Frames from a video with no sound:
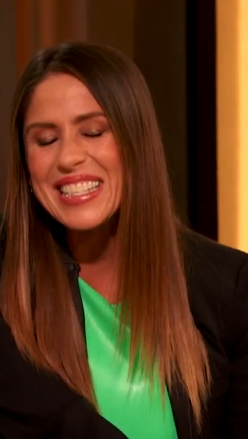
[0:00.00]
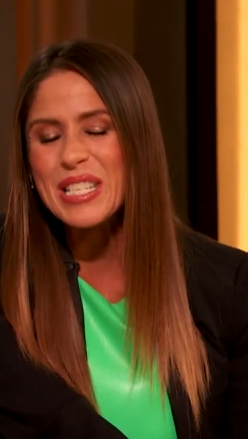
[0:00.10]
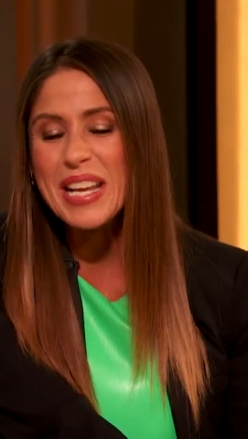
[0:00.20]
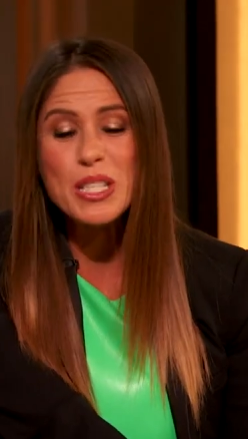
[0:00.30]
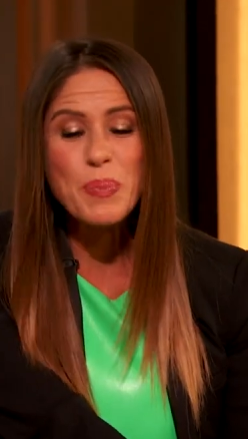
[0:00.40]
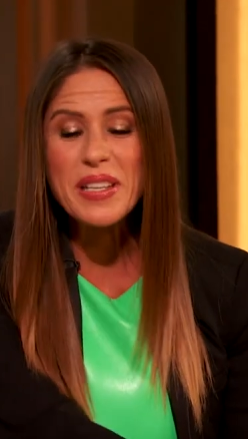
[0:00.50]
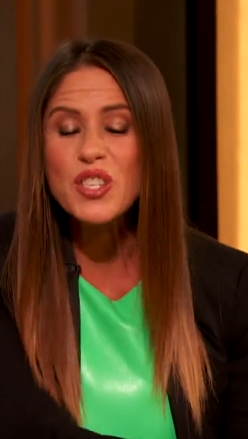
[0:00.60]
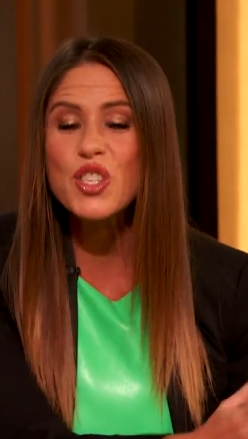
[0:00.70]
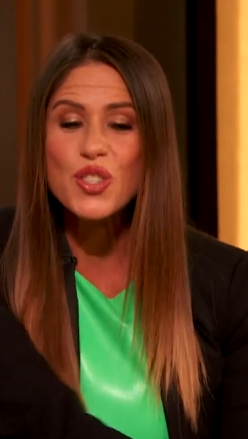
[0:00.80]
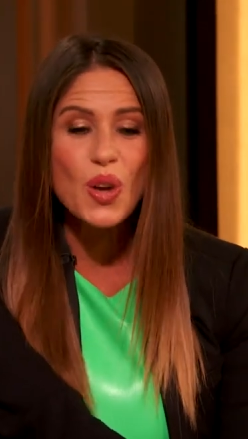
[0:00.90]
It's, it's been
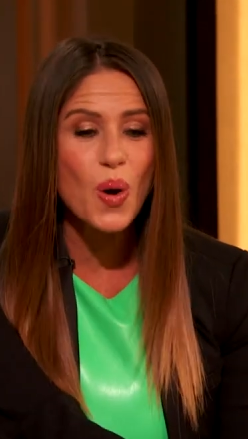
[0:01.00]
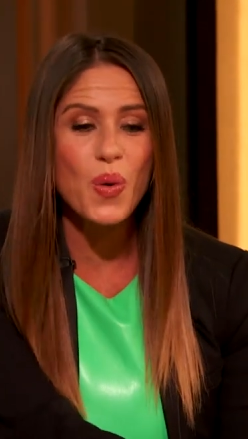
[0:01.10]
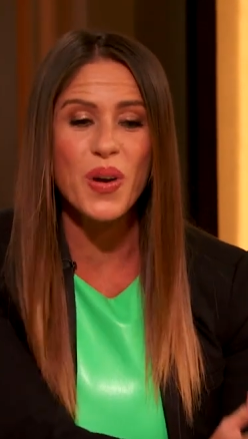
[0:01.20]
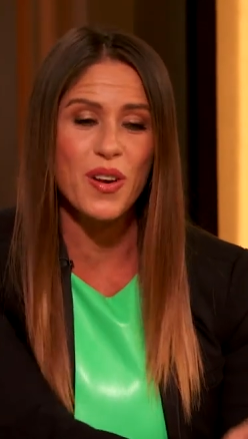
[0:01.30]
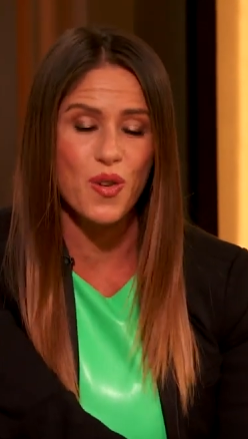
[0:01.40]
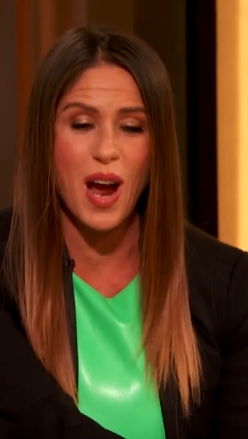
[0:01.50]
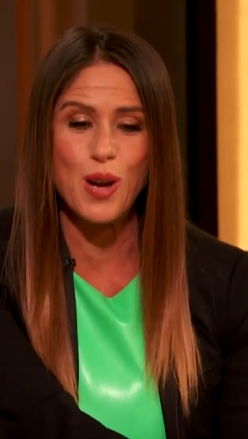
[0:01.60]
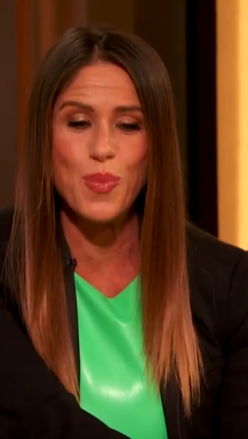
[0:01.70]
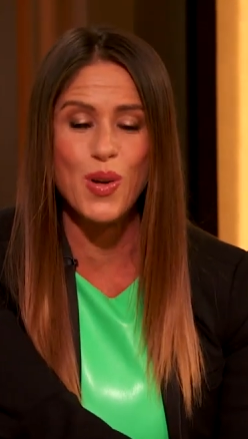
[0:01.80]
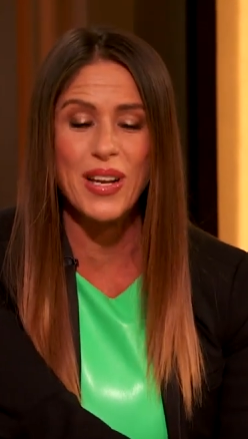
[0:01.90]
so
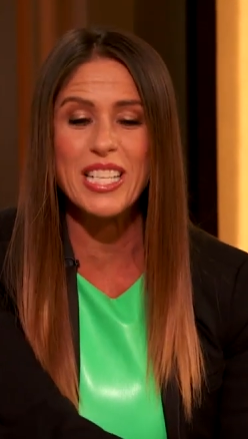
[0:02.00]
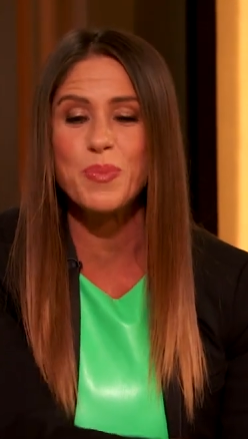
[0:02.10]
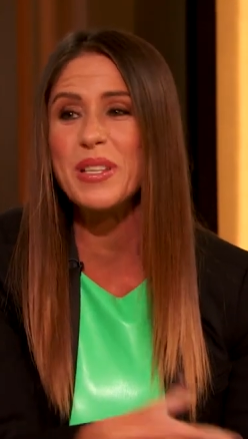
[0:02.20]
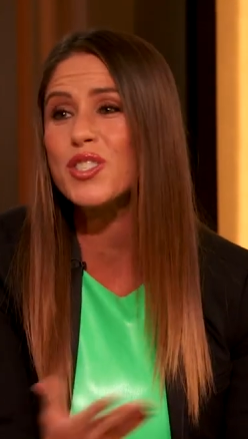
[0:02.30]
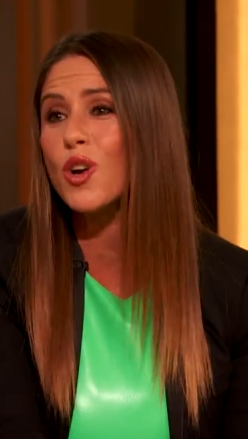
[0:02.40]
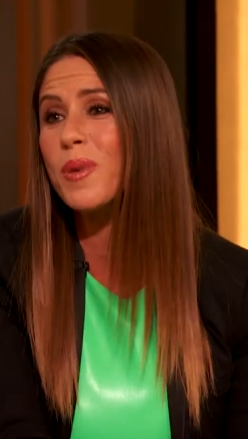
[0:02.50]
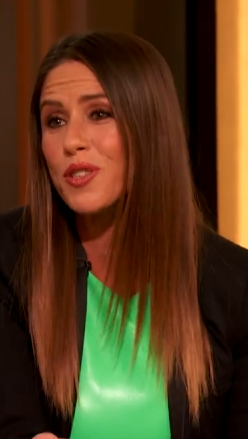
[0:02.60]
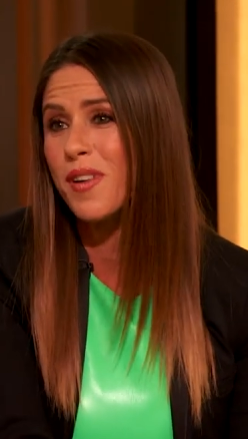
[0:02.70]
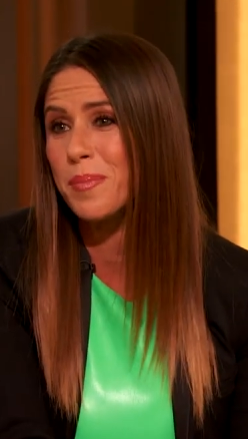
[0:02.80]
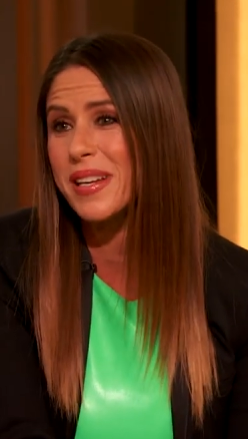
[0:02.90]
incredible and it's been so much
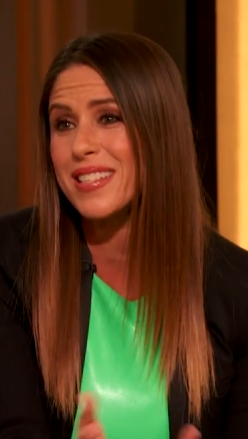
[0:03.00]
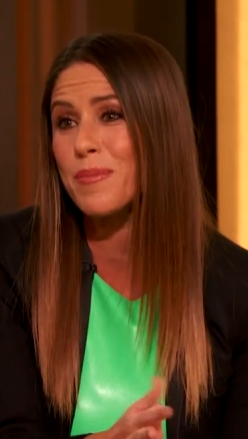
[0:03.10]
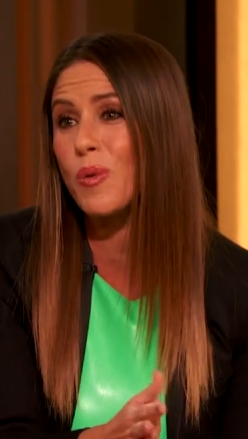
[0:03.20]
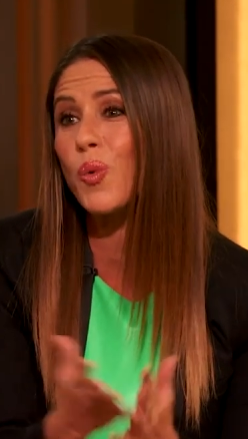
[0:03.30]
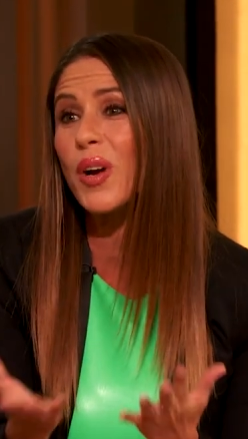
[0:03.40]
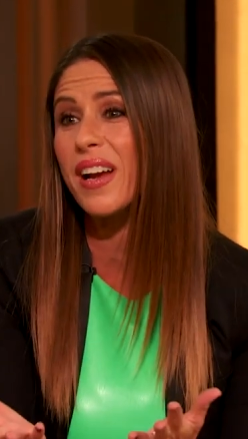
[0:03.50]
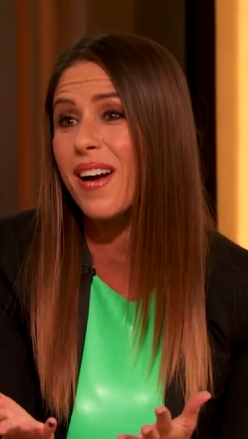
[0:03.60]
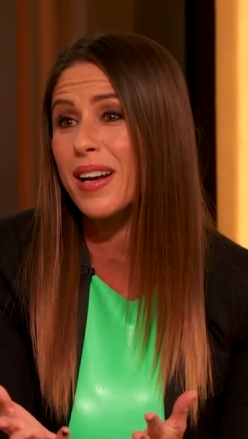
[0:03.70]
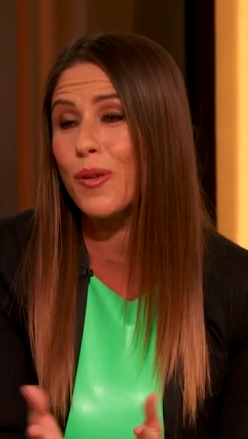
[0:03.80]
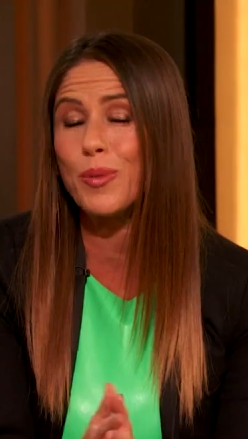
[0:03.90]
fun because I've been working
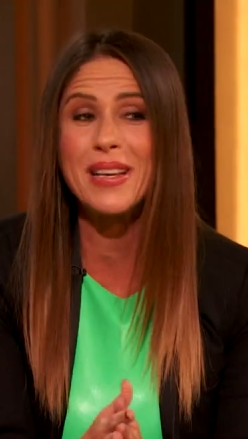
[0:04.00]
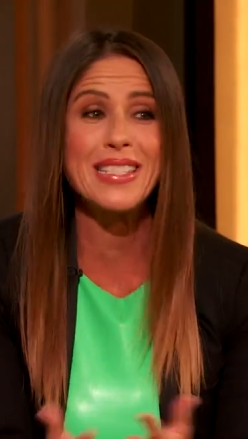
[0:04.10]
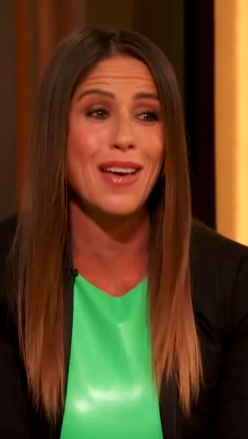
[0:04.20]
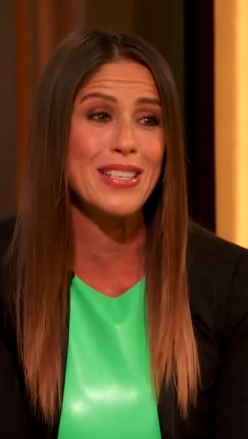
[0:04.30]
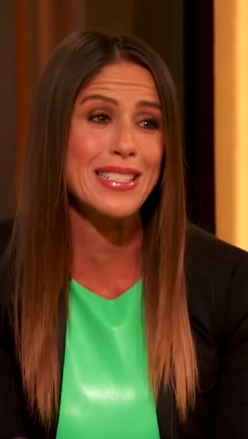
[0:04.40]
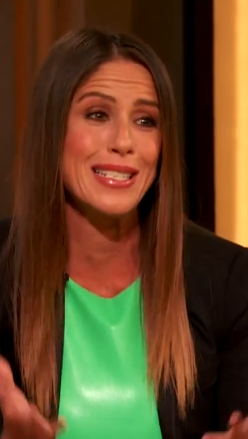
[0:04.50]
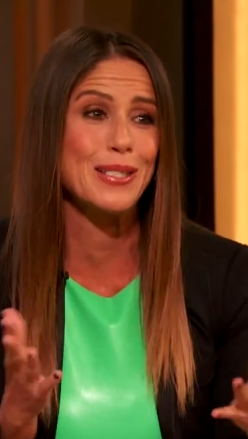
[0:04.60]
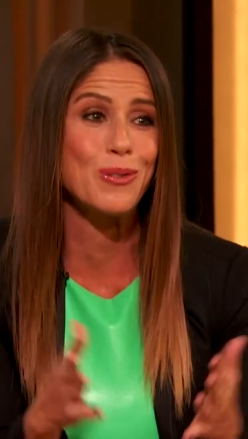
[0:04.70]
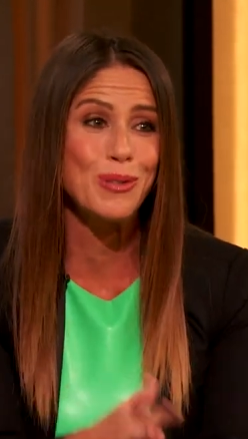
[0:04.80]
on it with my 17 year